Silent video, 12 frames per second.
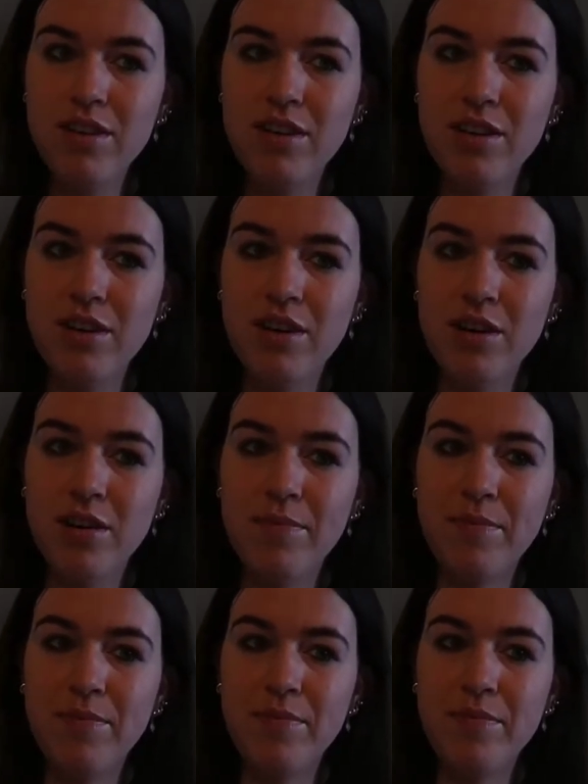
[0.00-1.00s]
Well,
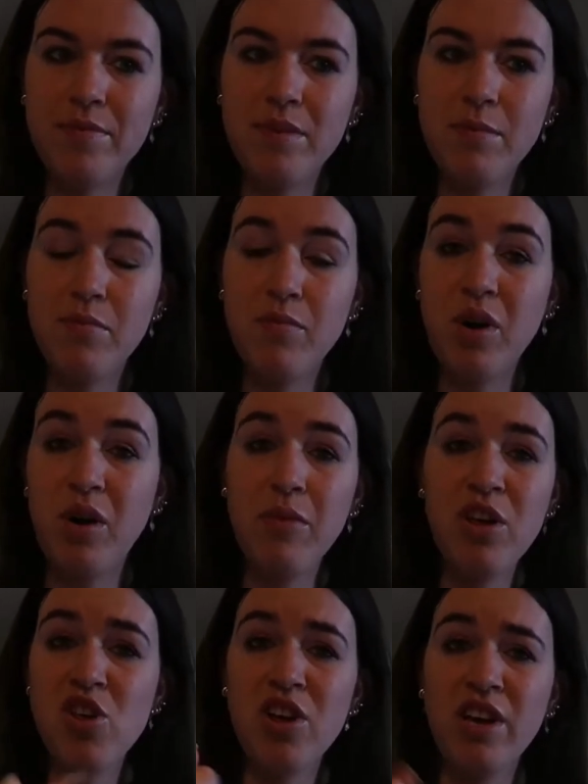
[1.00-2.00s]

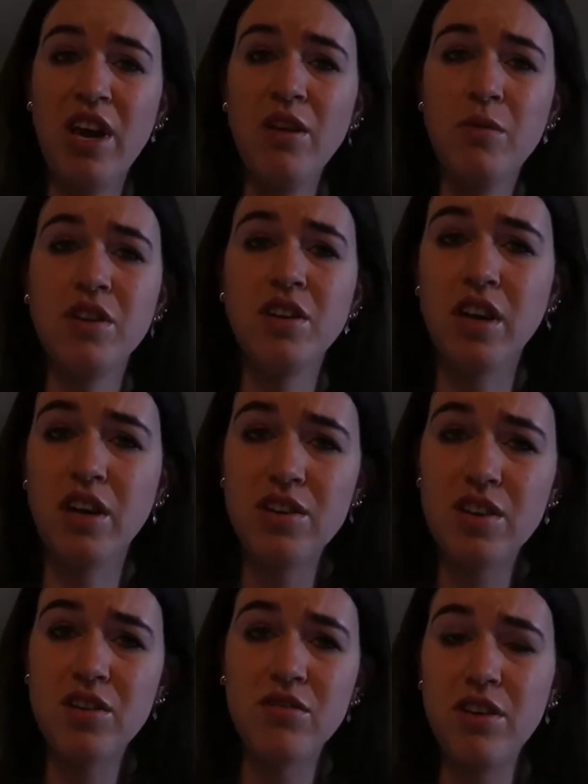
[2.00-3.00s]
me and Cheyenne were
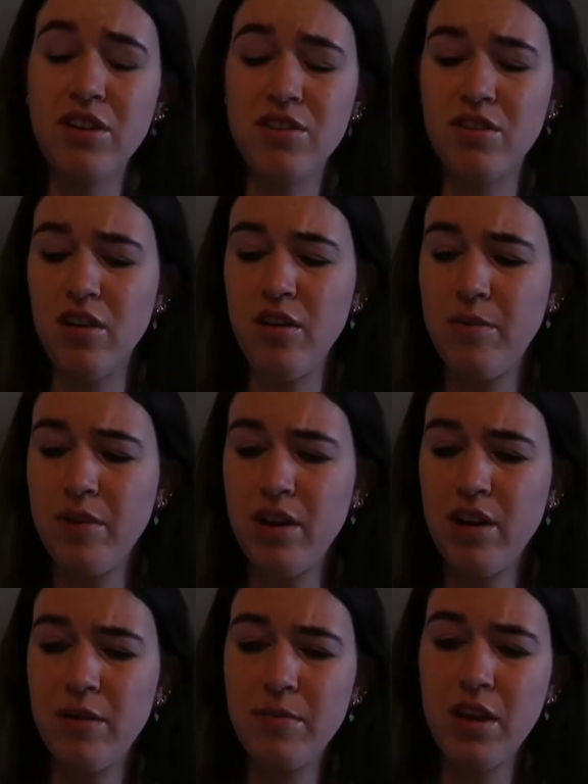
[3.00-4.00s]
dancing, so that's good.
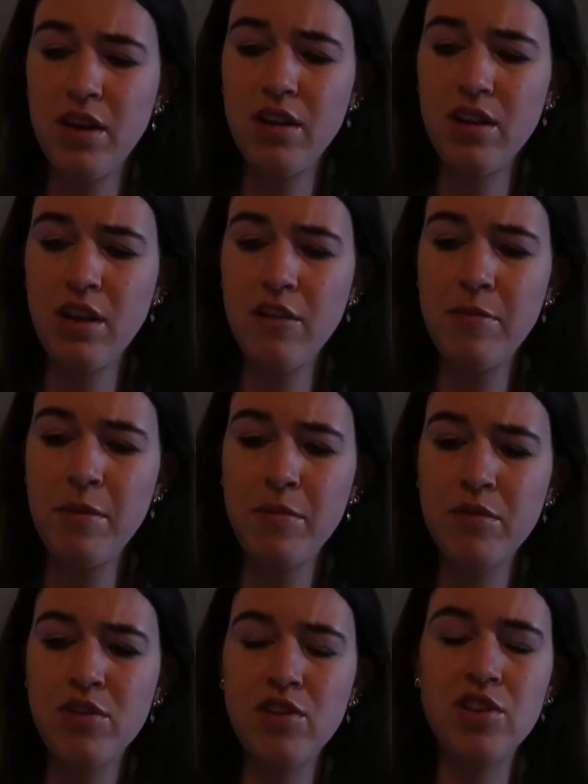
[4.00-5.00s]
But, I mean, a lot of people
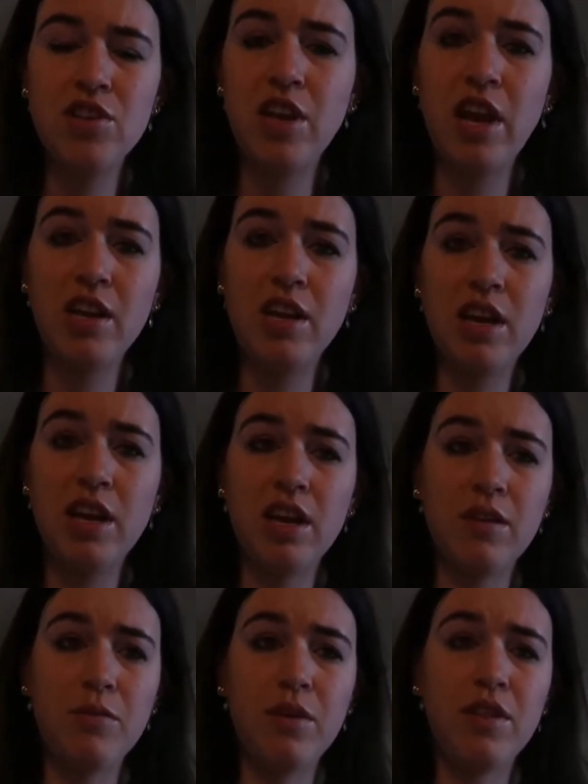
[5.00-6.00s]
were just standing
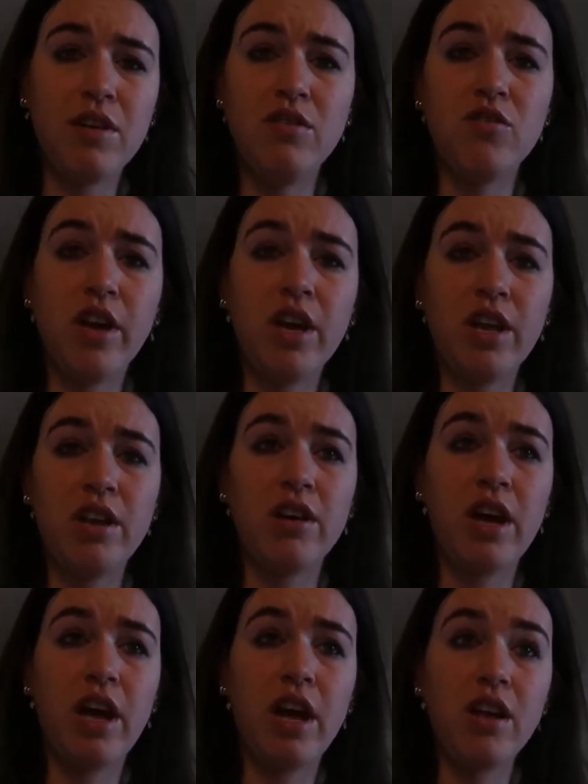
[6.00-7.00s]
with their drink in their
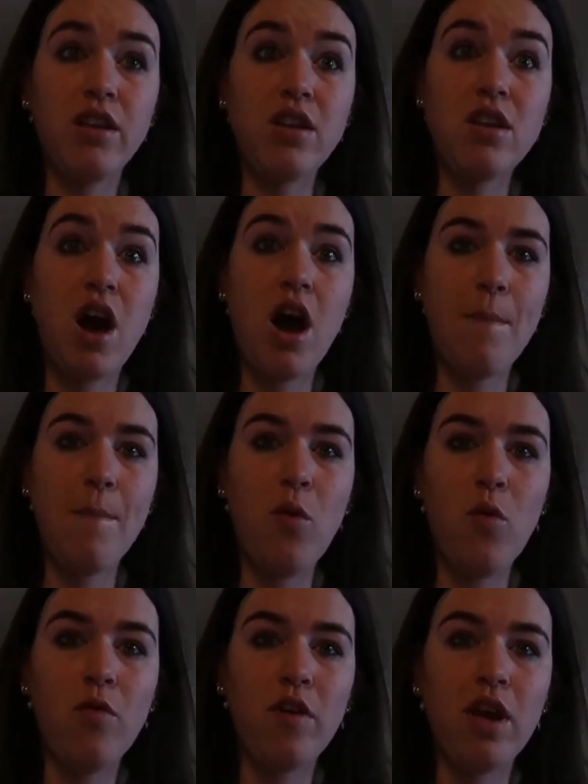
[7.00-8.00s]
hand, not
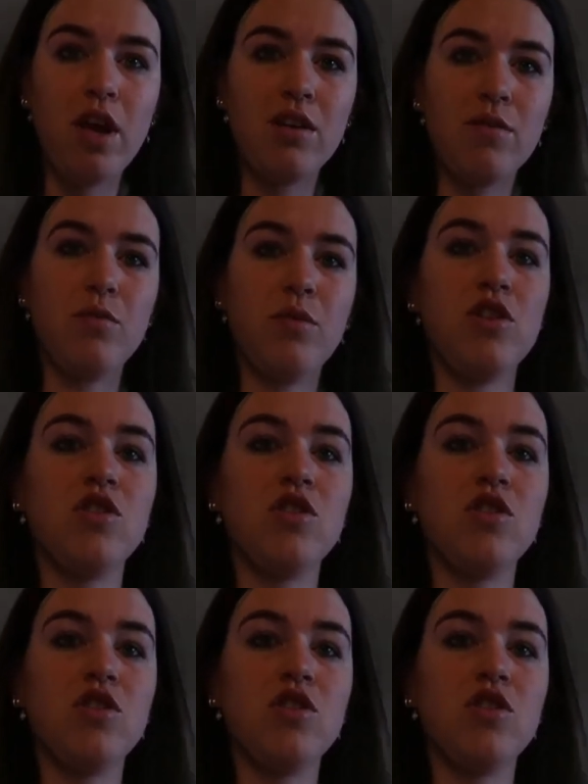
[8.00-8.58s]
moving, which